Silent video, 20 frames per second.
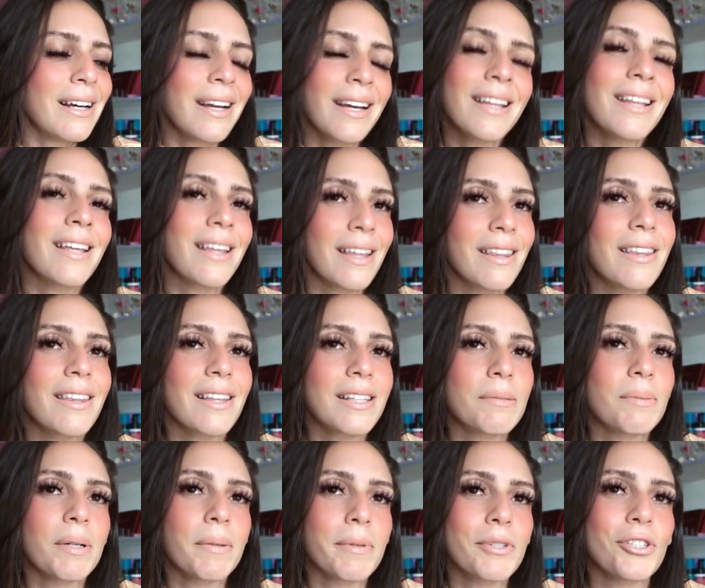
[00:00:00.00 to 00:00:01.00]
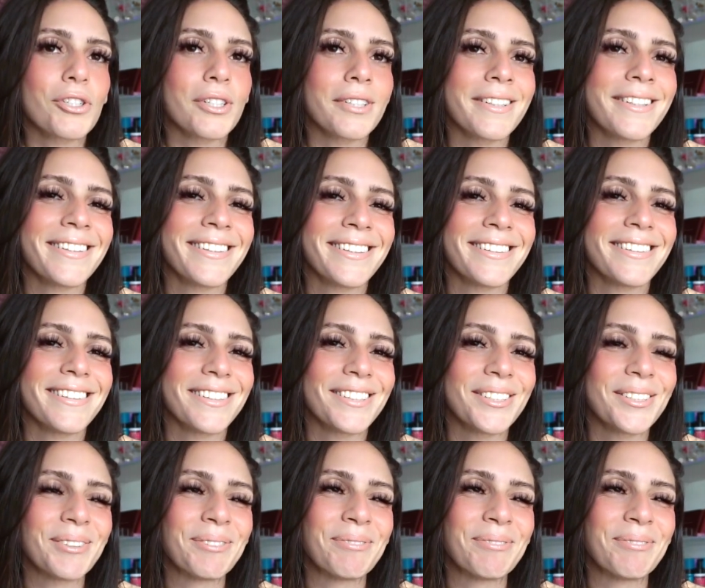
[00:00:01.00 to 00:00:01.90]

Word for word: I think that's pretty much it.